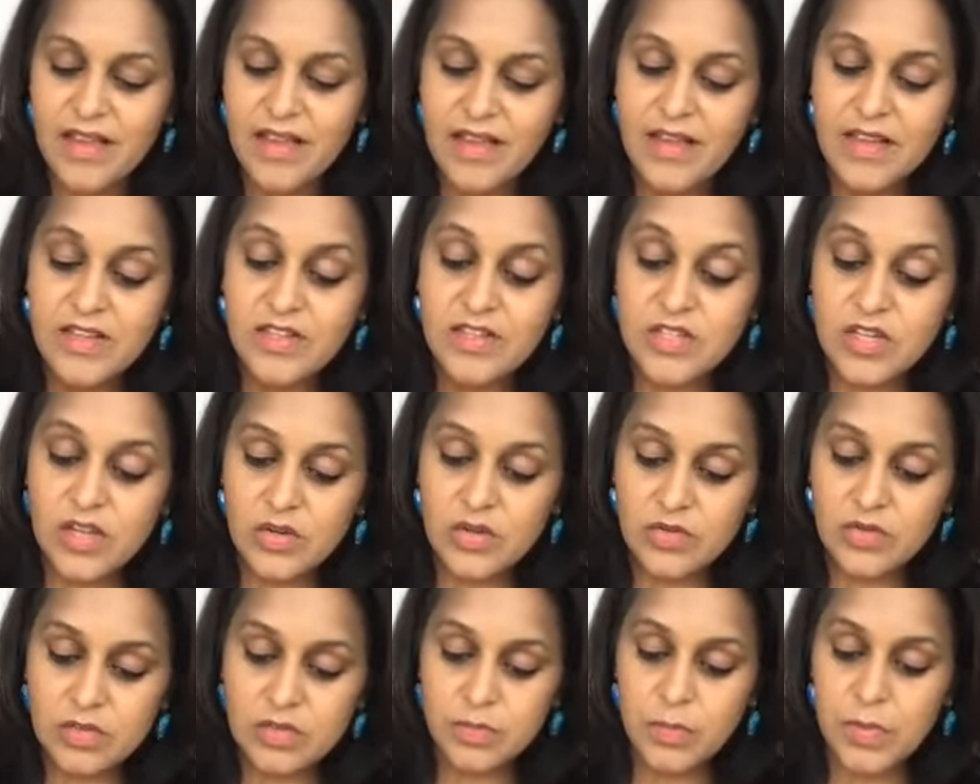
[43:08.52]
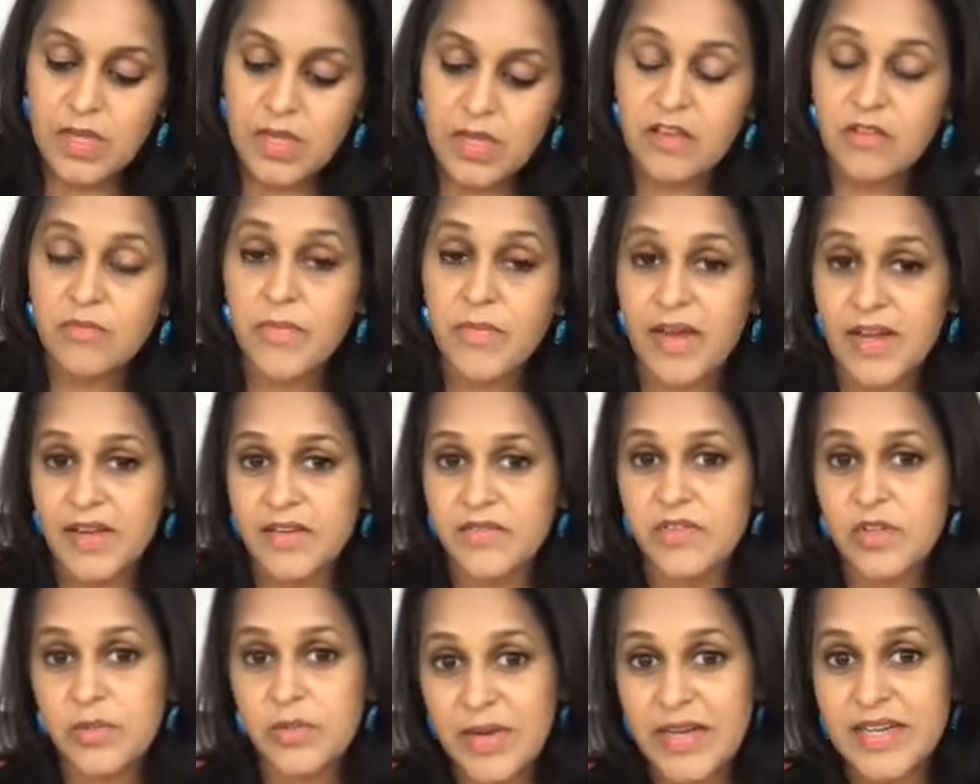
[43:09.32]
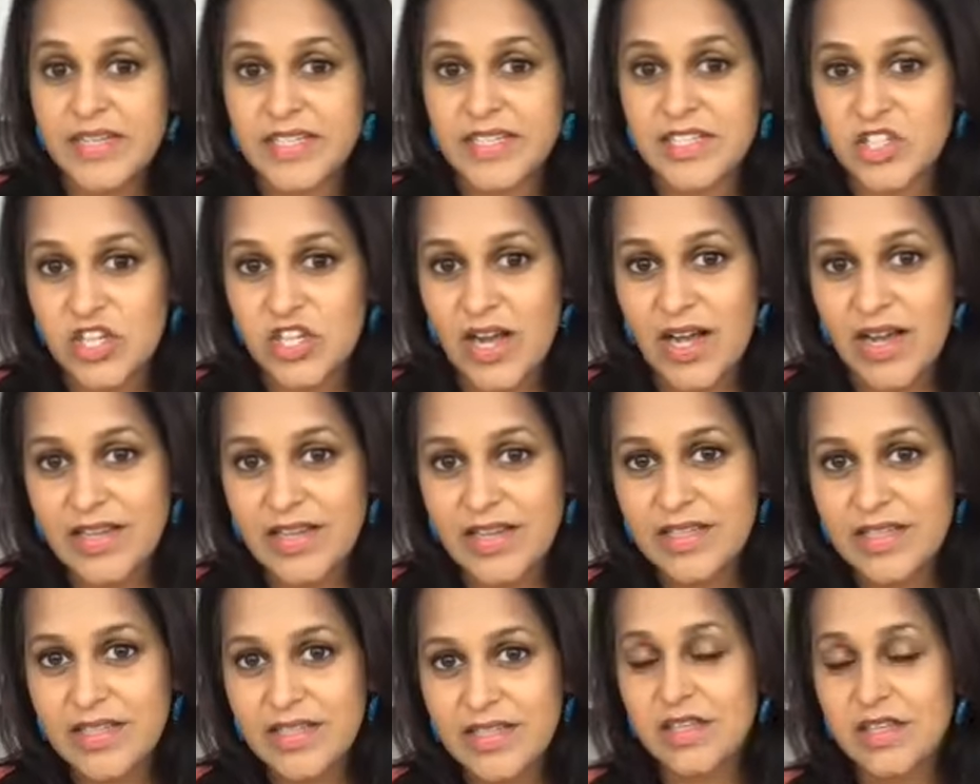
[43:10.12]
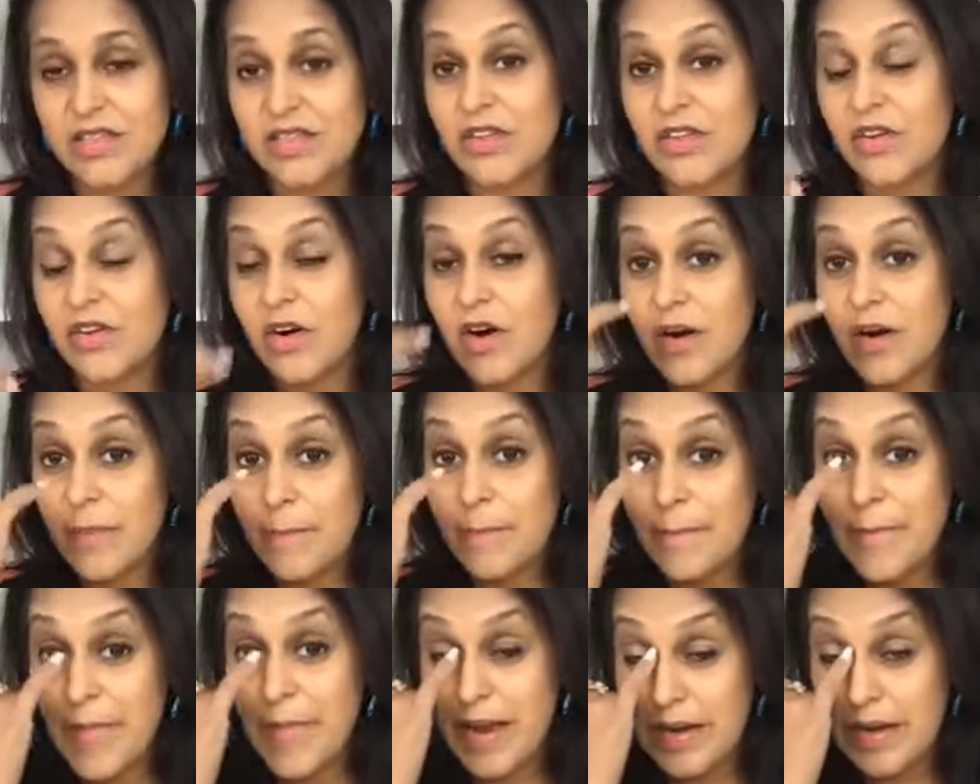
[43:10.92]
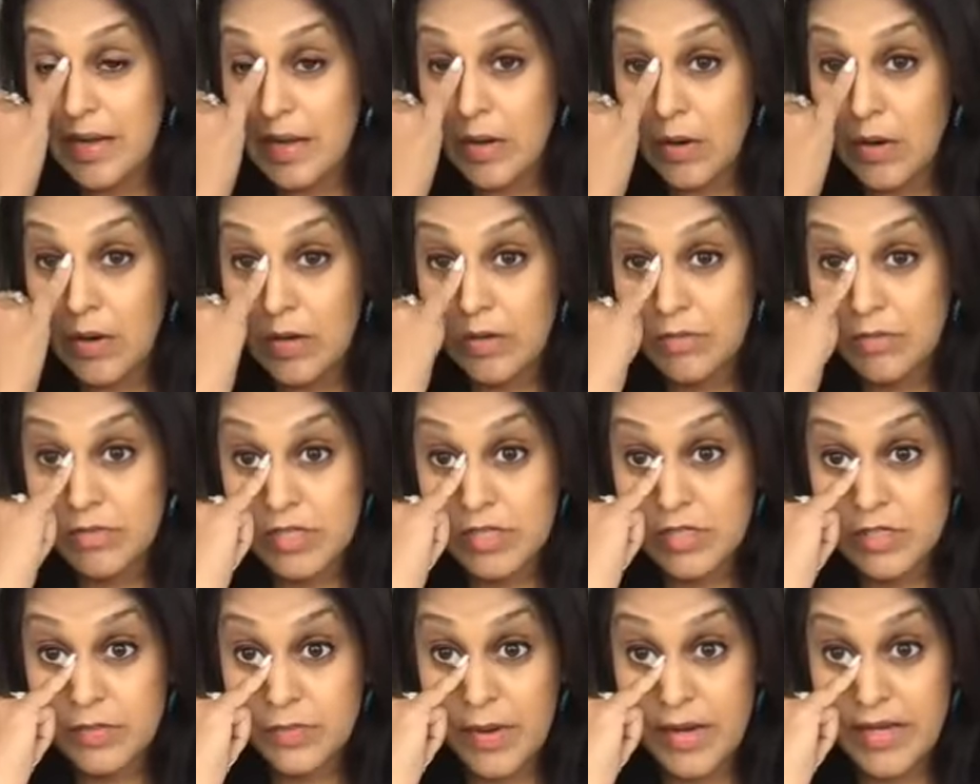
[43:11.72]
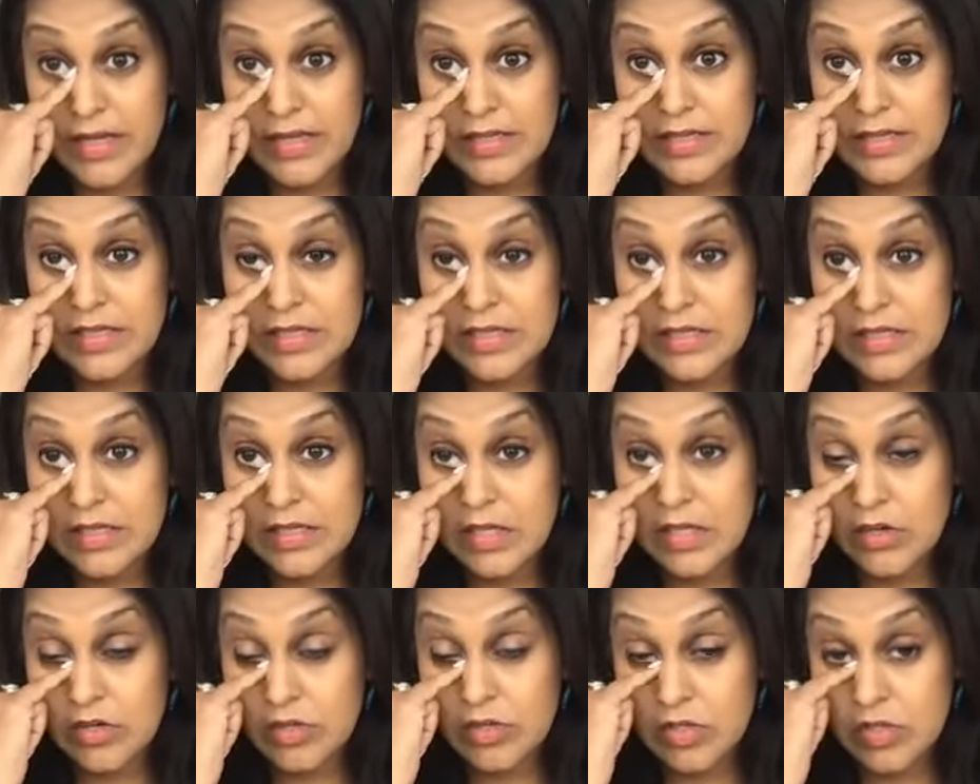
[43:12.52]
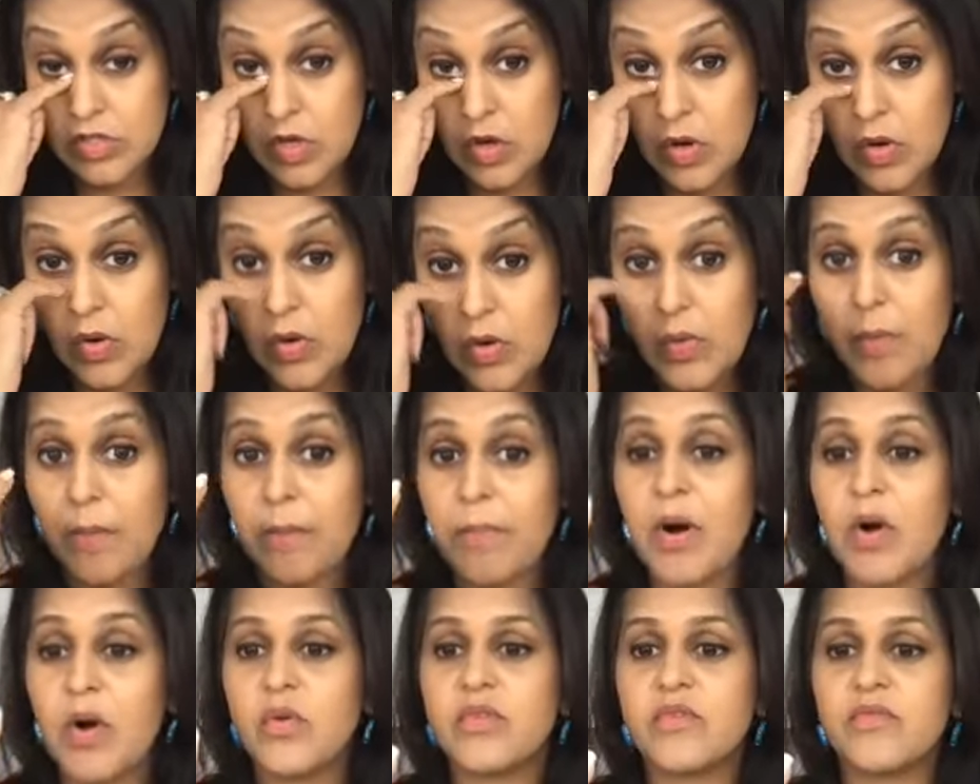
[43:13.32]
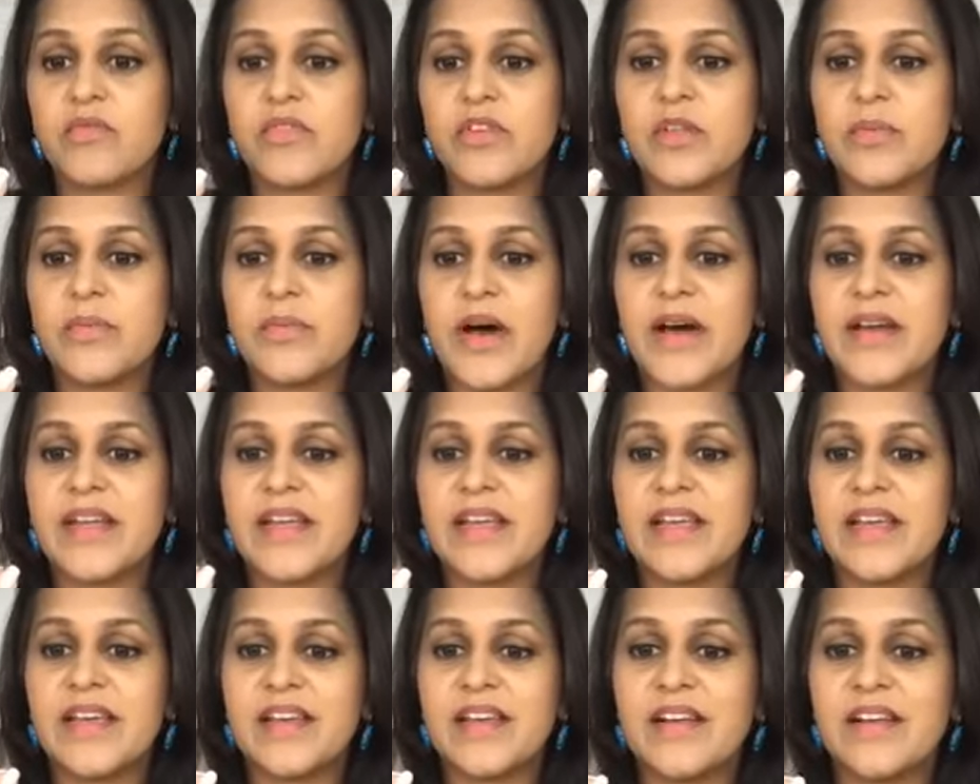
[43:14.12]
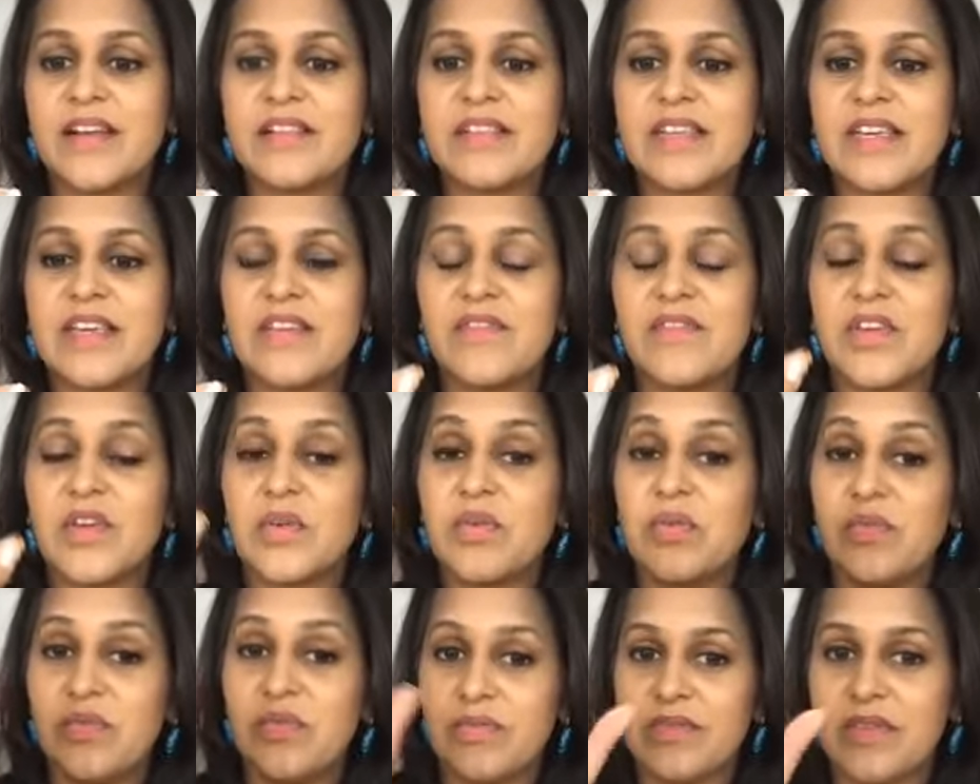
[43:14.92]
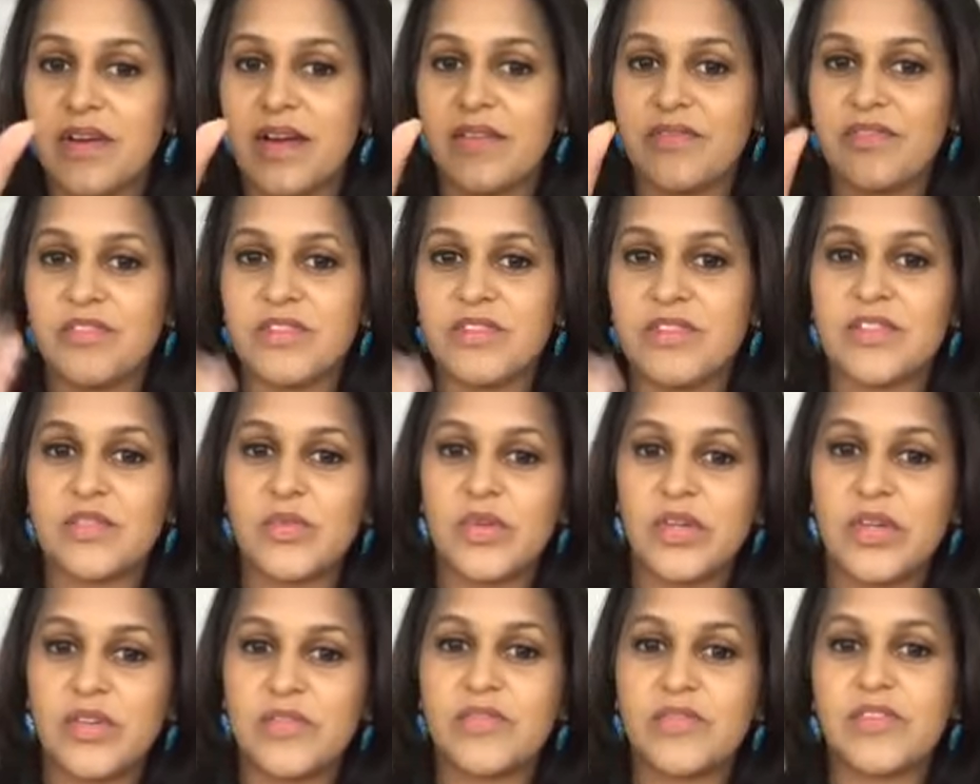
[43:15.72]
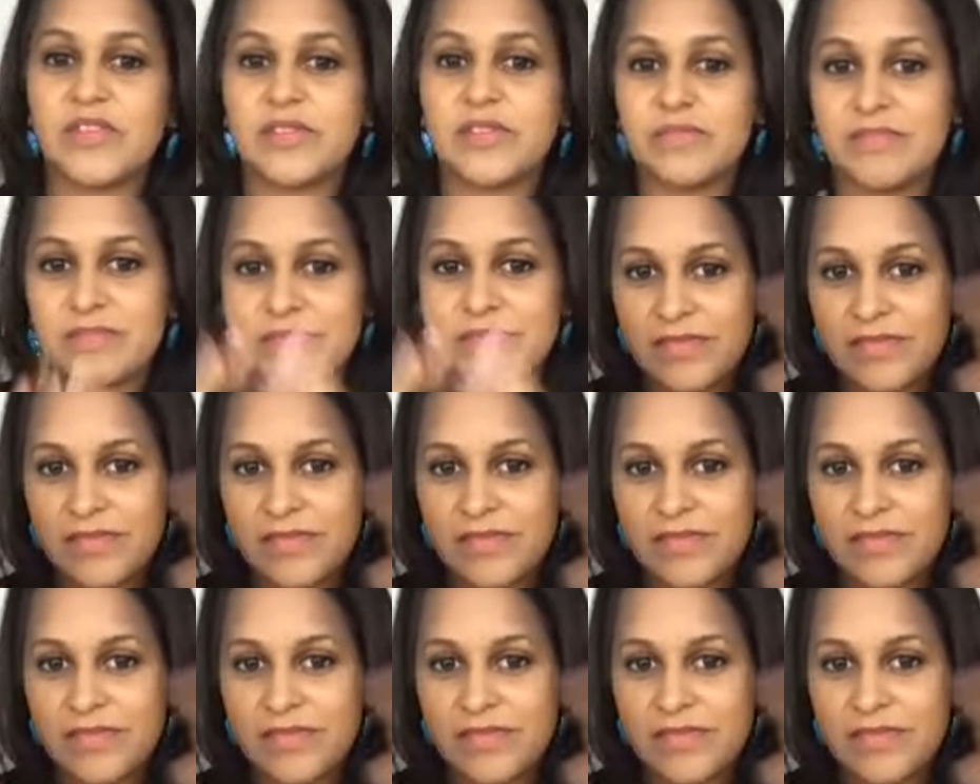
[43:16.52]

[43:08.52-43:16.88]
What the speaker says: So speaking of mindful medicine chest, there are many herbs and spices that are so potent for the body, and I'll leave you after this one for